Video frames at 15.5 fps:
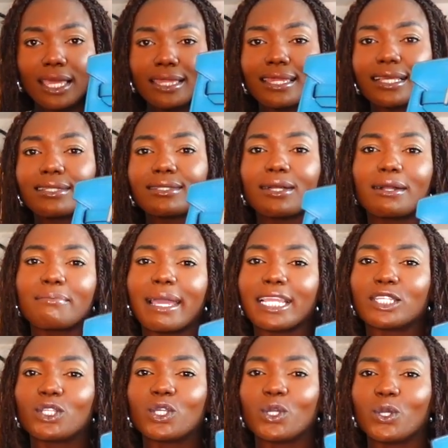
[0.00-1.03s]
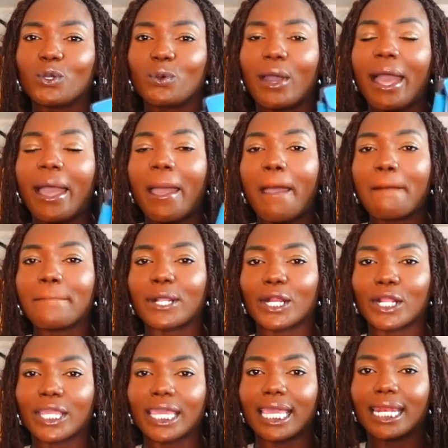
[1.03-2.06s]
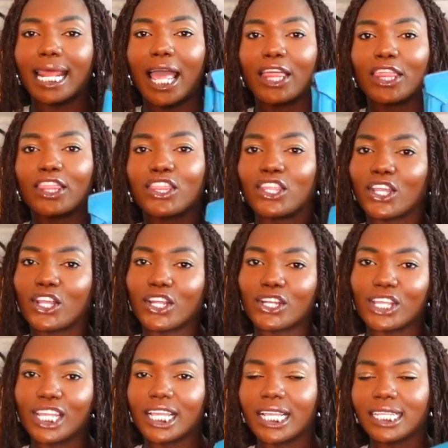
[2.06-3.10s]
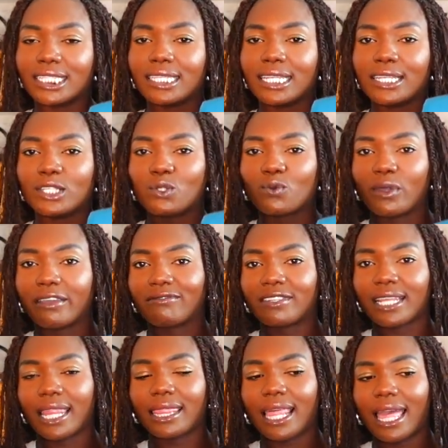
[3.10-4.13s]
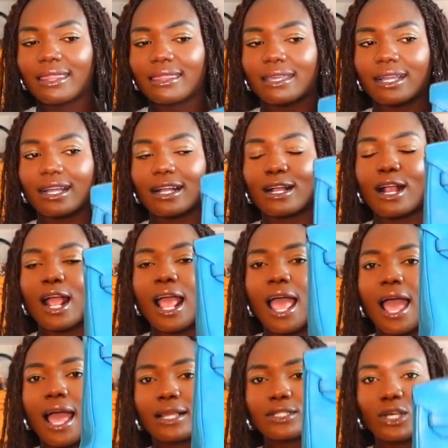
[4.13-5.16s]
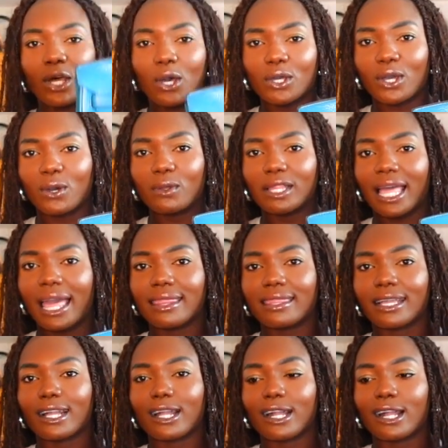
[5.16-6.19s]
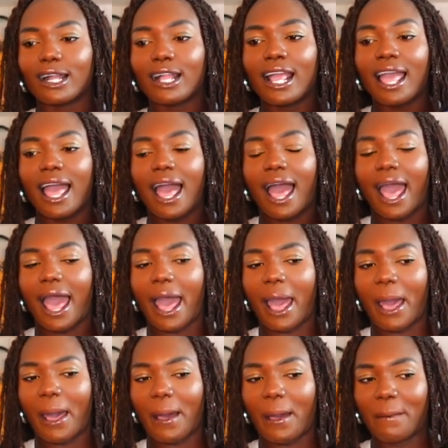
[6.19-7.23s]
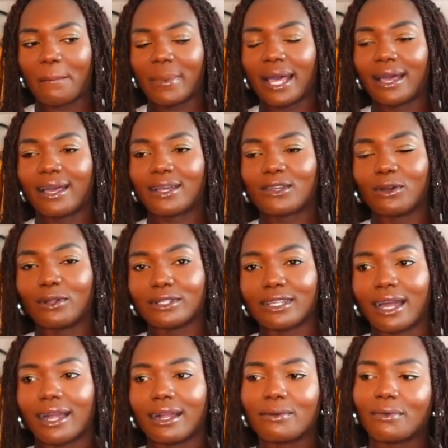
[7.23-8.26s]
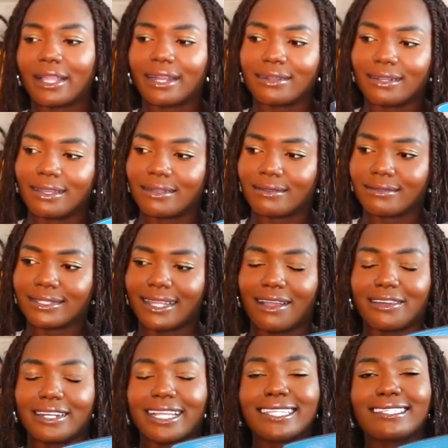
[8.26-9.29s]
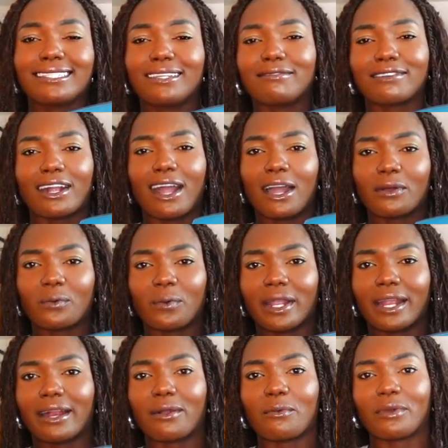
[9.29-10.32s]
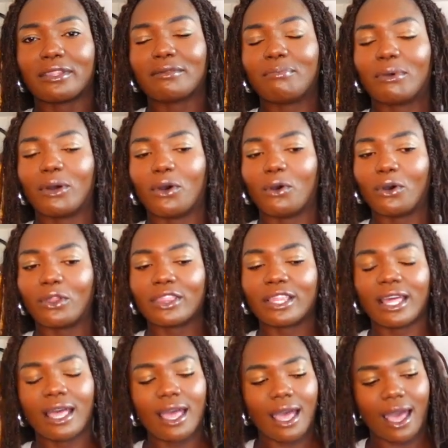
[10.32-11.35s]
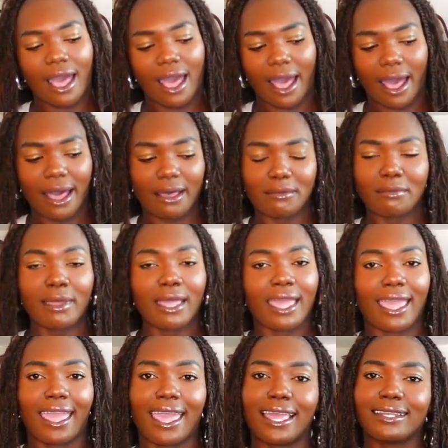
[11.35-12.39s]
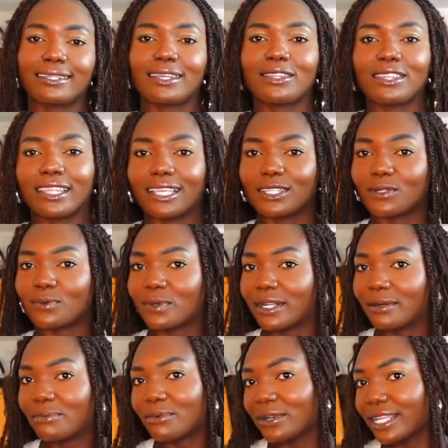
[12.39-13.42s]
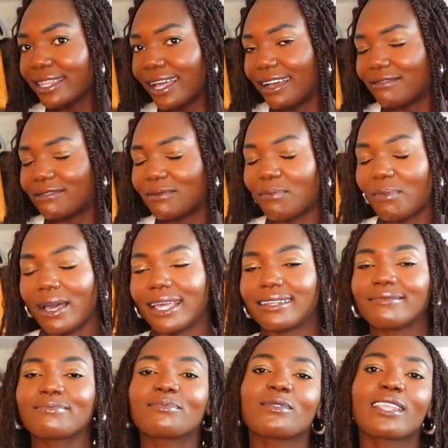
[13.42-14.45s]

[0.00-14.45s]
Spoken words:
these are my two Birkin 30s, Swift leather, Togo leather, silver hardware with both, and these were pre-loved, but